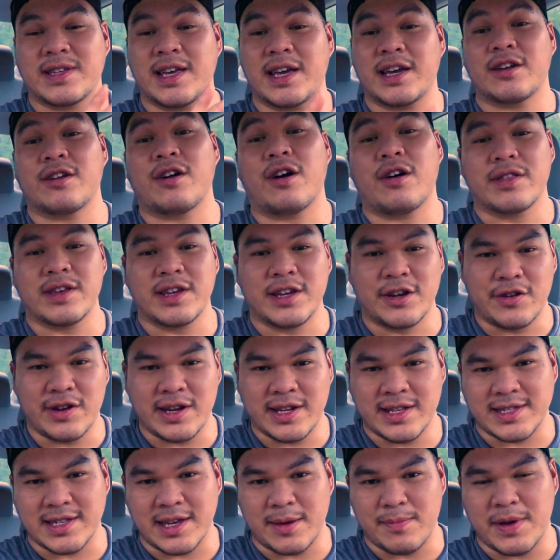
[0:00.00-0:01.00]
taken all the
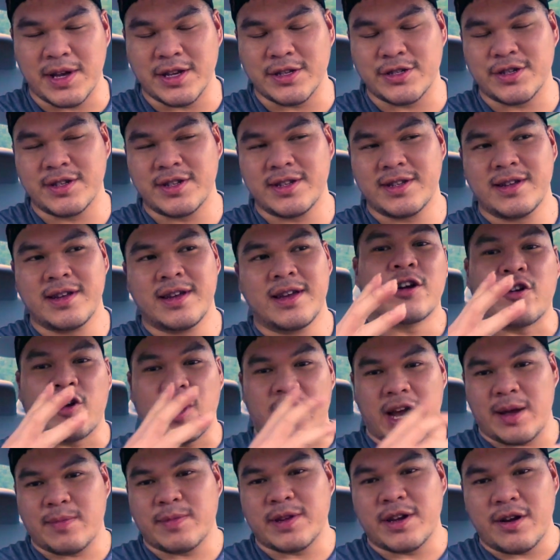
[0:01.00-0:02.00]
ingredients I mentioned,
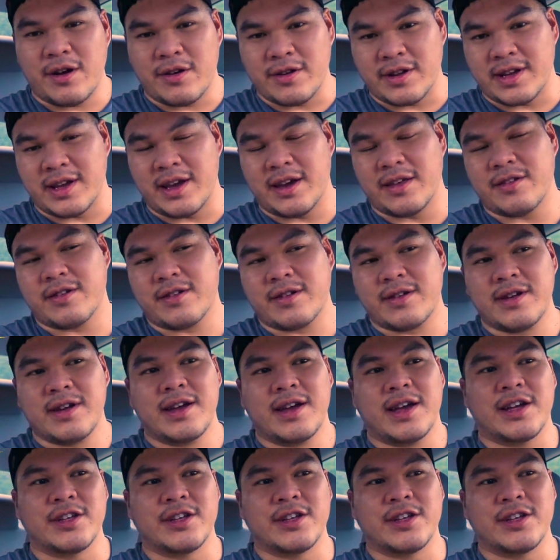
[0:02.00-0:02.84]
crammed it all together,